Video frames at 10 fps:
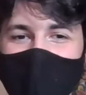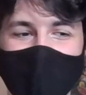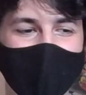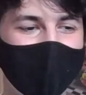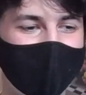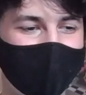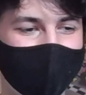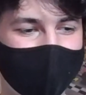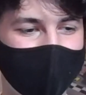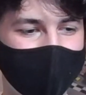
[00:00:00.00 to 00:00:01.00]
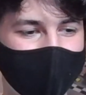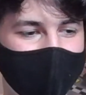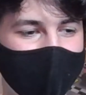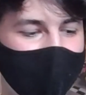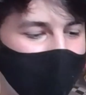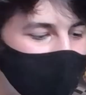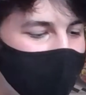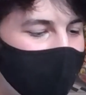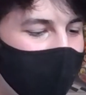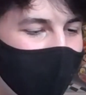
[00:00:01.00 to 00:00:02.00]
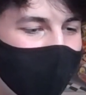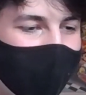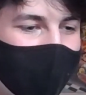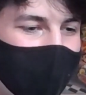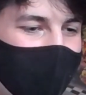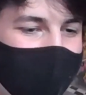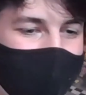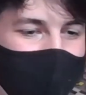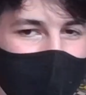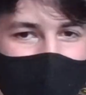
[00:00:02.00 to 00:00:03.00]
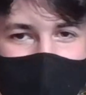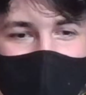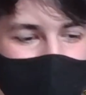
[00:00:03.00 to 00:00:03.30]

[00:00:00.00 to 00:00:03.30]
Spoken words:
And I do have the actual